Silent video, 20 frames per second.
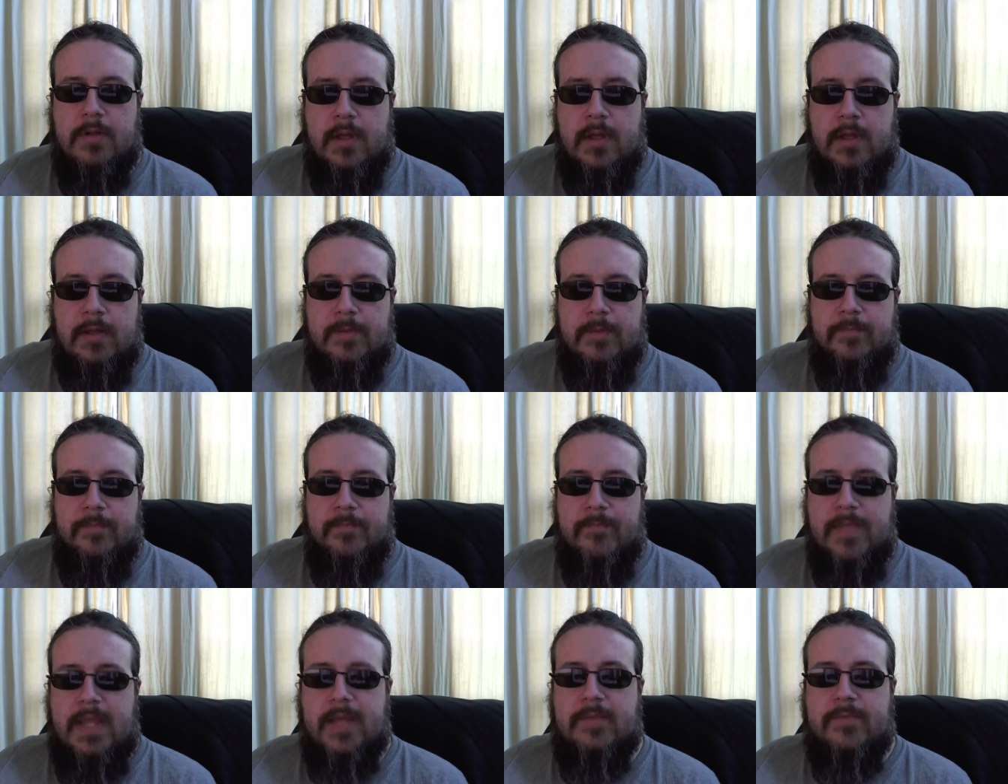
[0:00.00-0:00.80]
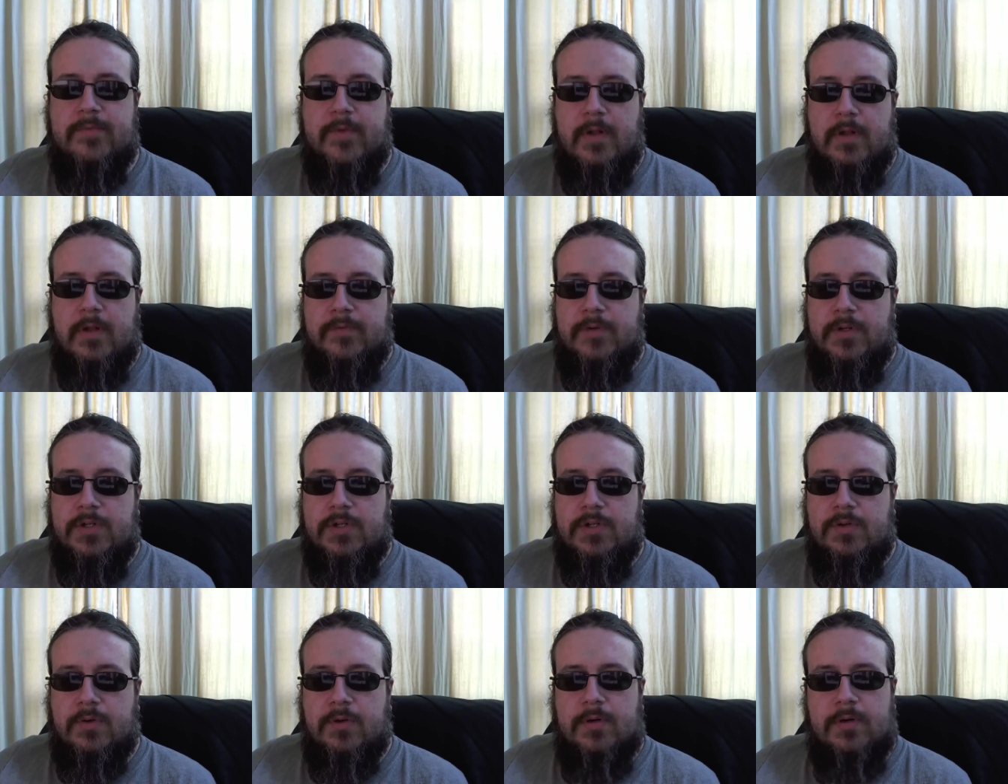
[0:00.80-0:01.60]
I may fall a few
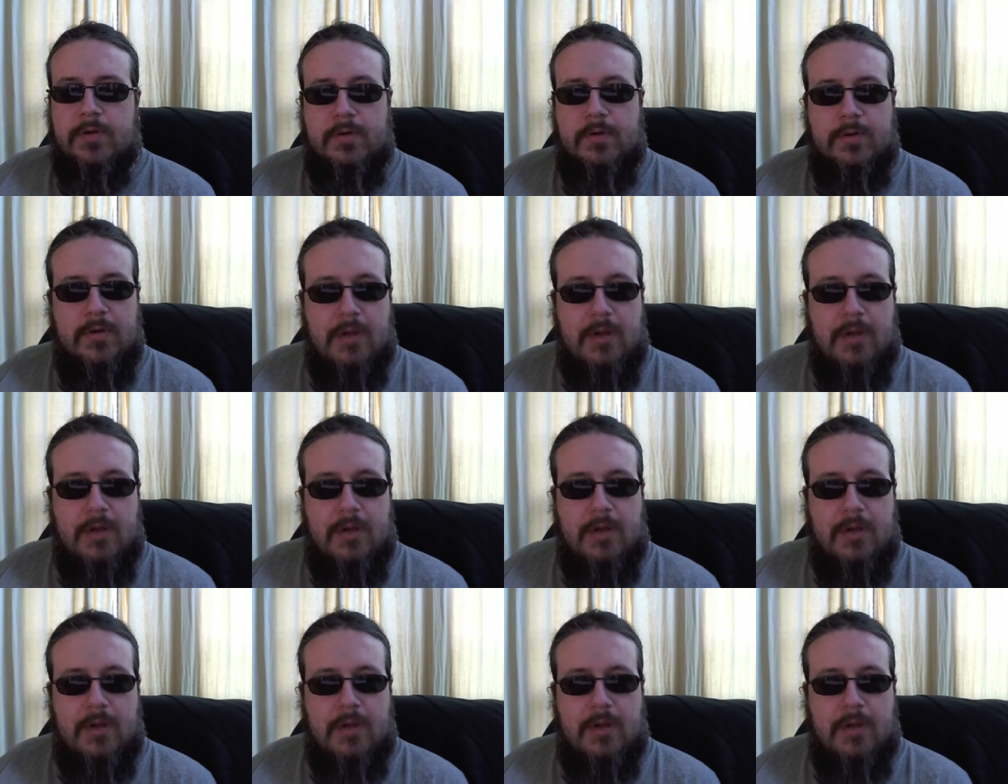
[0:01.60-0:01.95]
short.